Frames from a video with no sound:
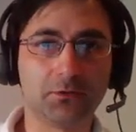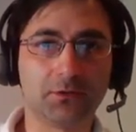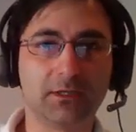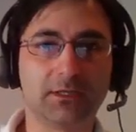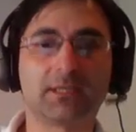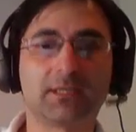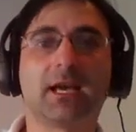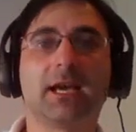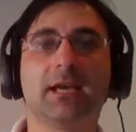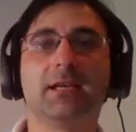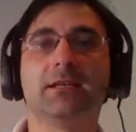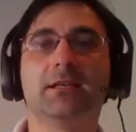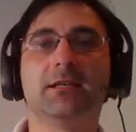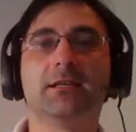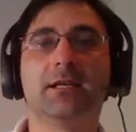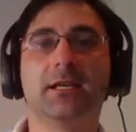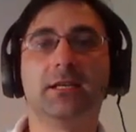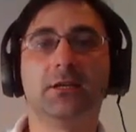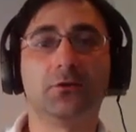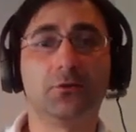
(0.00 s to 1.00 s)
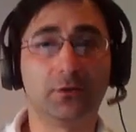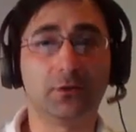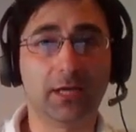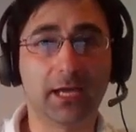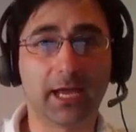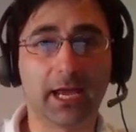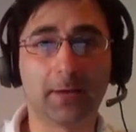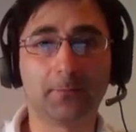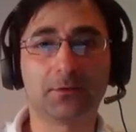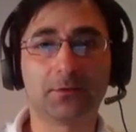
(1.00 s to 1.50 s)
this idea in your
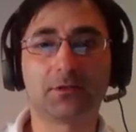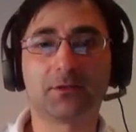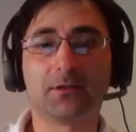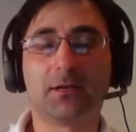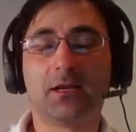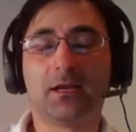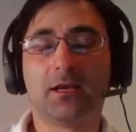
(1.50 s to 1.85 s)
games.